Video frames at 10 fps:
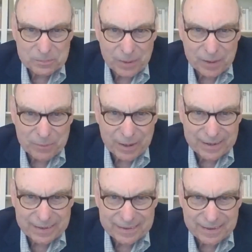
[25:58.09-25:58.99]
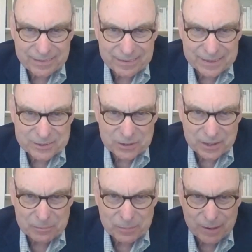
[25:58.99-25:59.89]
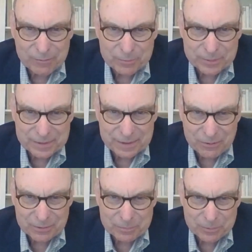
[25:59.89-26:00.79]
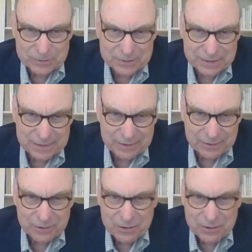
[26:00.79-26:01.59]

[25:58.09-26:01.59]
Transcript: By my calculation, I'm probably the only person here